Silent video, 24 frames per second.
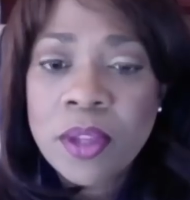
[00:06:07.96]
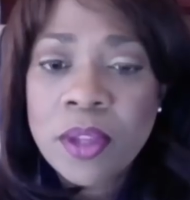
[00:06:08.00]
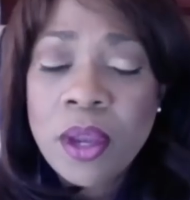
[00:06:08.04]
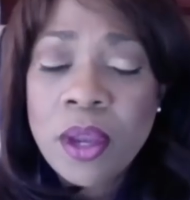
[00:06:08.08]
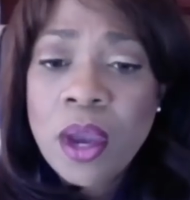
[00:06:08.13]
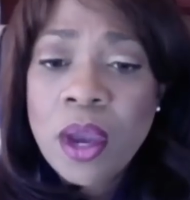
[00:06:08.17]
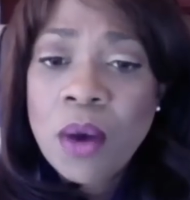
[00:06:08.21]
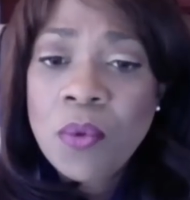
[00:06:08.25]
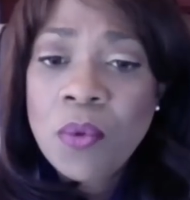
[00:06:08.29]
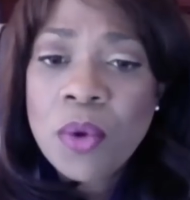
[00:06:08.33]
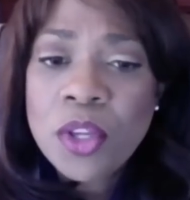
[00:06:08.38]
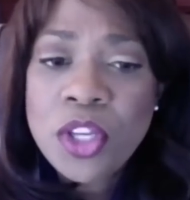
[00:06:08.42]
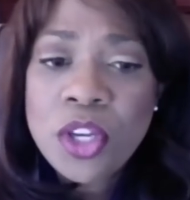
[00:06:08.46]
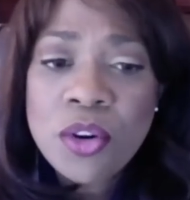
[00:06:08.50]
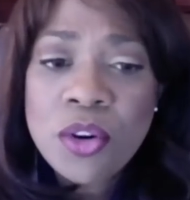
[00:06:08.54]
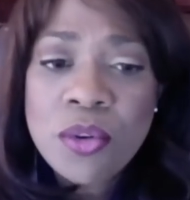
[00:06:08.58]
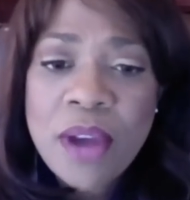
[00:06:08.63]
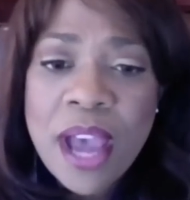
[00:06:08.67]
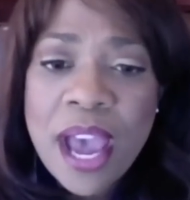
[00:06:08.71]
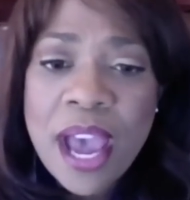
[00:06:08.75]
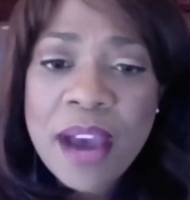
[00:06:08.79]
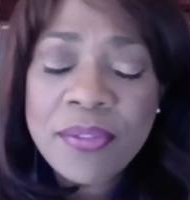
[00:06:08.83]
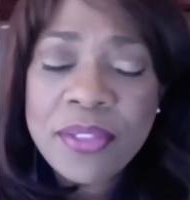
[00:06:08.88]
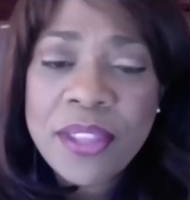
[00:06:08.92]
Well, you don't
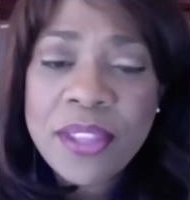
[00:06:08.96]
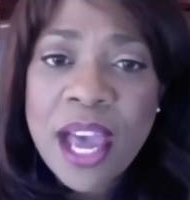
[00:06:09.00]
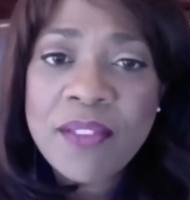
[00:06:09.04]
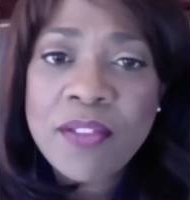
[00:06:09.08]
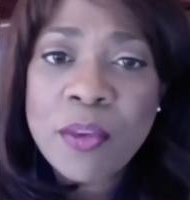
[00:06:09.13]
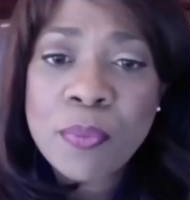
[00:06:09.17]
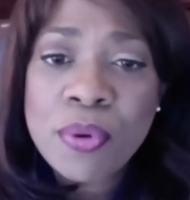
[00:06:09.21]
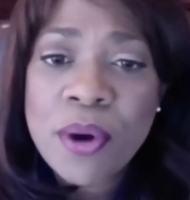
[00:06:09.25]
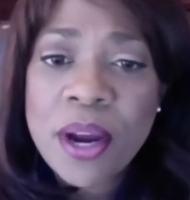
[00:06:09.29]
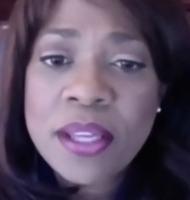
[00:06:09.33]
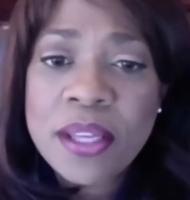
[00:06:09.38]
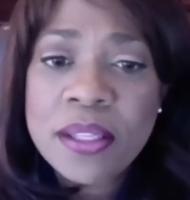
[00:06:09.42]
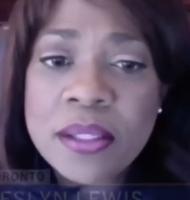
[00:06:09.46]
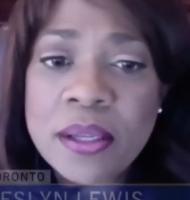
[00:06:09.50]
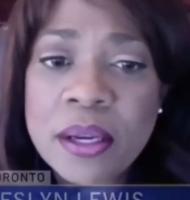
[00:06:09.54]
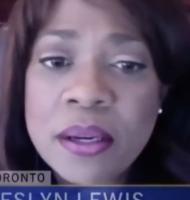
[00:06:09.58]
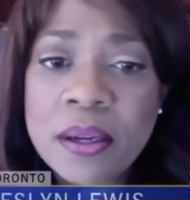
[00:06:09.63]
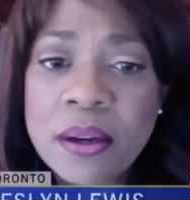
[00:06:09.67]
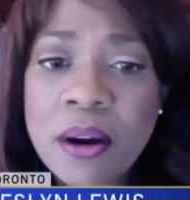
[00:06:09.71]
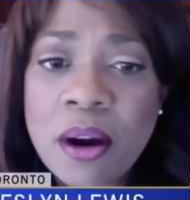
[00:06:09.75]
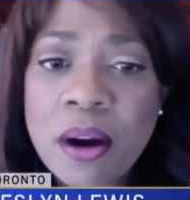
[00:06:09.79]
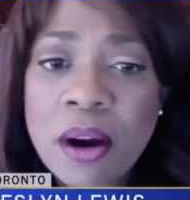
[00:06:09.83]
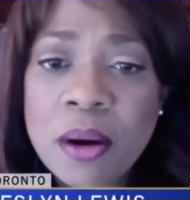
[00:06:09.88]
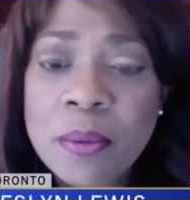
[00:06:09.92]
have to have a price on
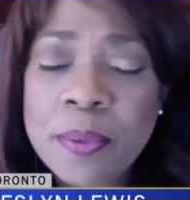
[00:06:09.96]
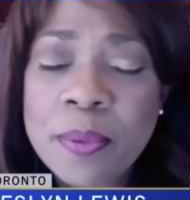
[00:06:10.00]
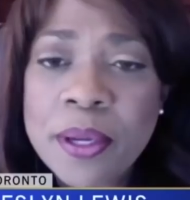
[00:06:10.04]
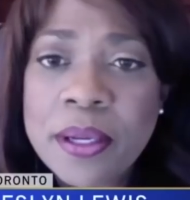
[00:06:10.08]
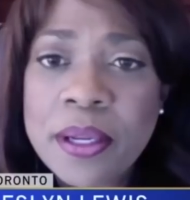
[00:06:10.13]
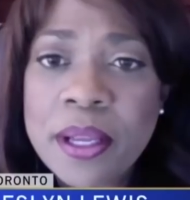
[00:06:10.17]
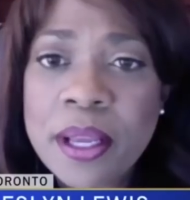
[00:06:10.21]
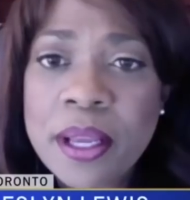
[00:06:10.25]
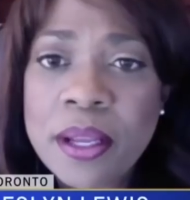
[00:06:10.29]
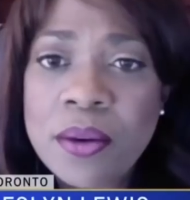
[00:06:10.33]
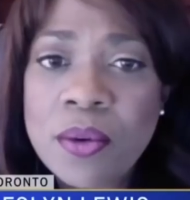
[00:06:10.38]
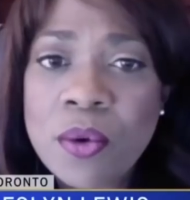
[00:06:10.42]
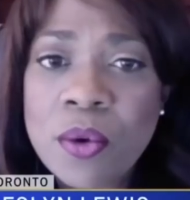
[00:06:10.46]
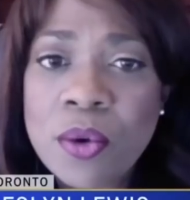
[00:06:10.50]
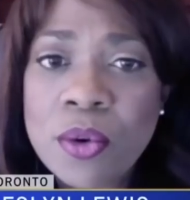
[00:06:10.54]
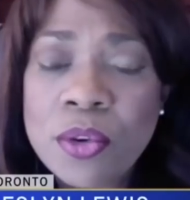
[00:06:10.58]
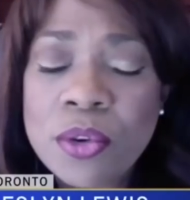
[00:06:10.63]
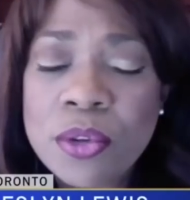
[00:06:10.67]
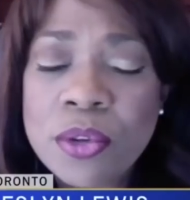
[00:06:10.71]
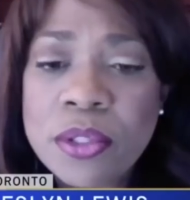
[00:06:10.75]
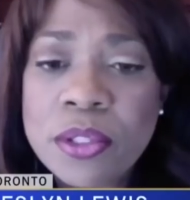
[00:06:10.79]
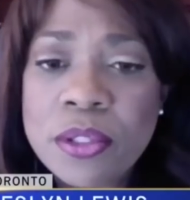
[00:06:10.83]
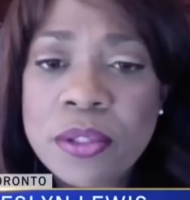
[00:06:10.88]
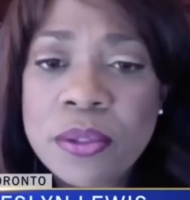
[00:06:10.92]
carbon in order
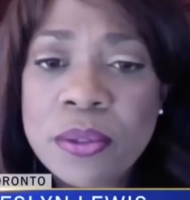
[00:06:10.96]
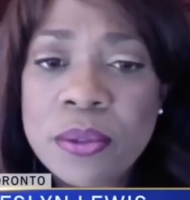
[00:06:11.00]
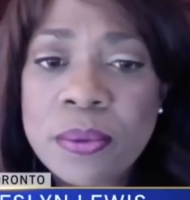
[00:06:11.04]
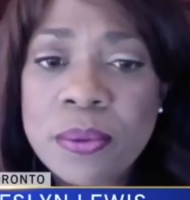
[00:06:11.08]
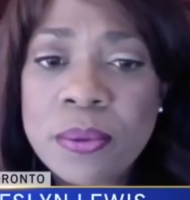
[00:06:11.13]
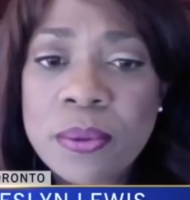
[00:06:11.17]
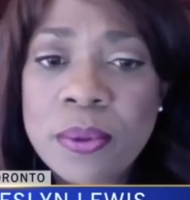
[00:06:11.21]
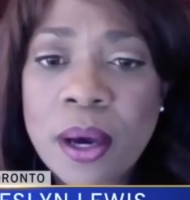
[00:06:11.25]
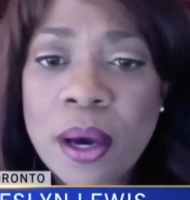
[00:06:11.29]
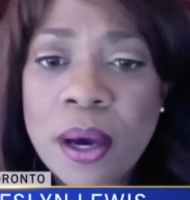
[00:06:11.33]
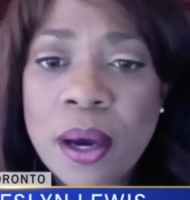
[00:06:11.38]
to